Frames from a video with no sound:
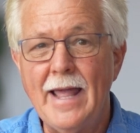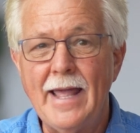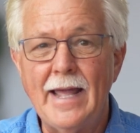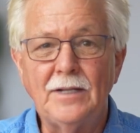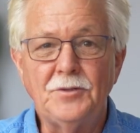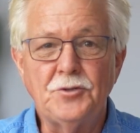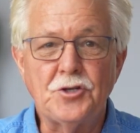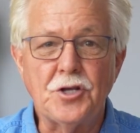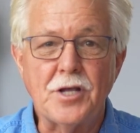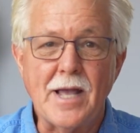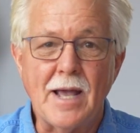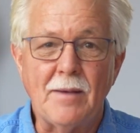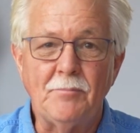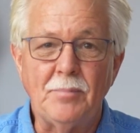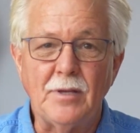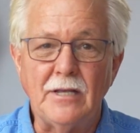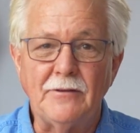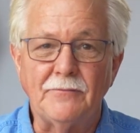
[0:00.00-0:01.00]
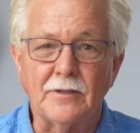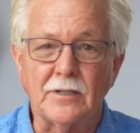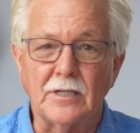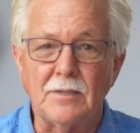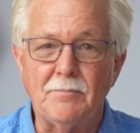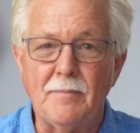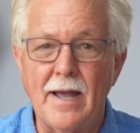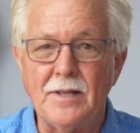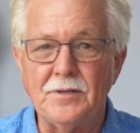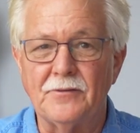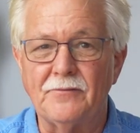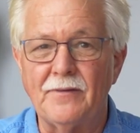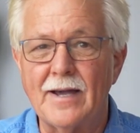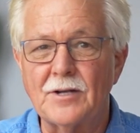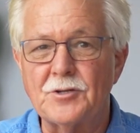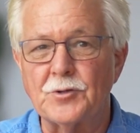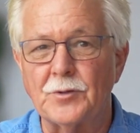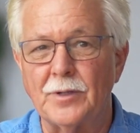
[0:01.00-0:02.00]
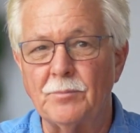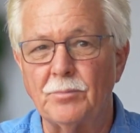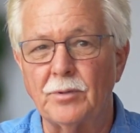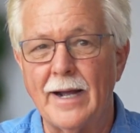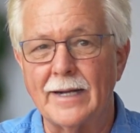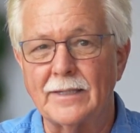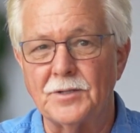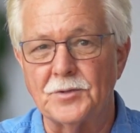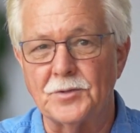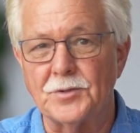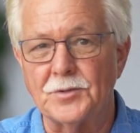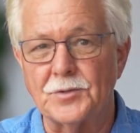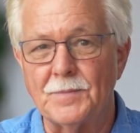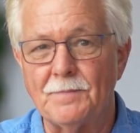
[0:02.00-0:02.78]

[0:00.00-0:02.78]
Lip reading: and GMP for good manufacturing practices.